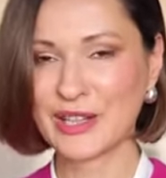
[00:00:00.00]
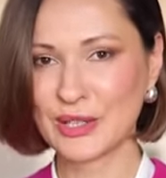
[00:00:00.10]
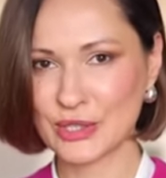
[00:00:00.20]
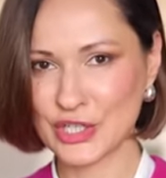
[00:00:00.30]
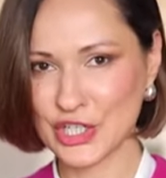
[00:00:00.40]

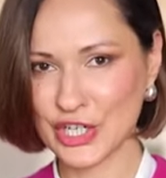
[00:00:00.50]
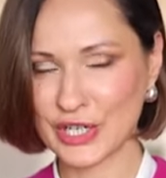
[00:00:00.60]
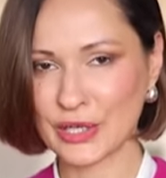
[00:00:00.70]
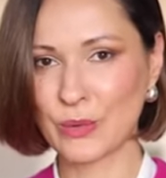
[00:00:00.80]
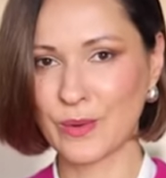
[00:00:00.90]
Look chic
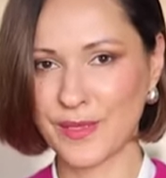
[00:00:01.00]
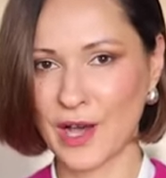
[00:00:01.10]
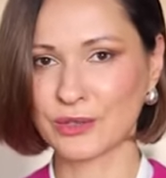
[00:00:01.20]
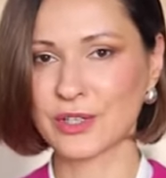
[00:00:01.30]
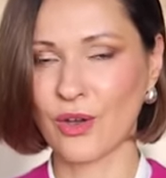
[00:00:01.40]

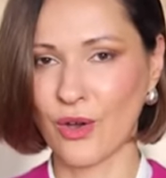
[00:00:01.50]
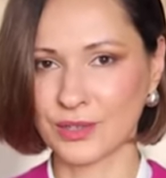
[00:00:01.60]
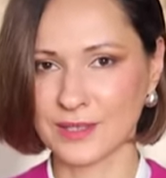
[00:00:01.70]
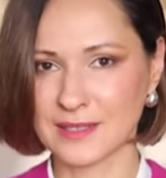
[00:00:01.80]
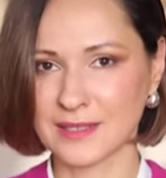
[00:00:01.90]
without
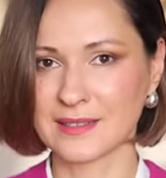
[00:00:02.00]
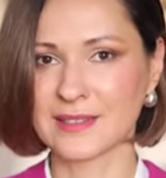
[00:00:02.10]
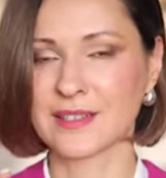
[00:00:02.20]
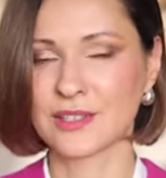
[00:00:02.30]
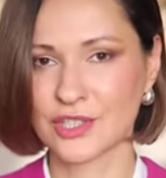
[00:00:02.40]

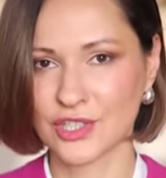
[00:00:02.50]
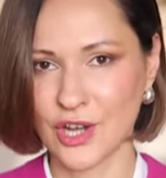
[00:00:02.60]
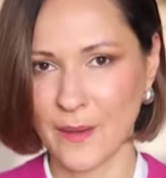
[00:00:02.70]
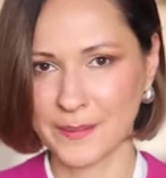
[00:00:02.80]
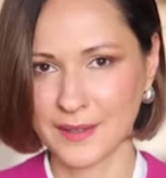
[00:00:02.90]
constant
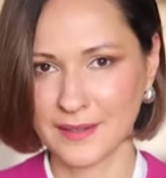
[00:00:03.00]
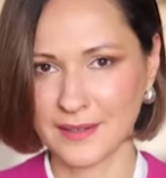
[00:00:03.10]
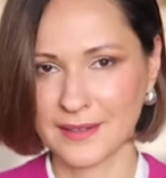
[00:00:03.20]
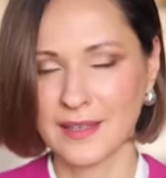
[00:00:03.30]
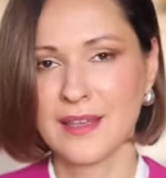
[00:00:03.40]
shopping.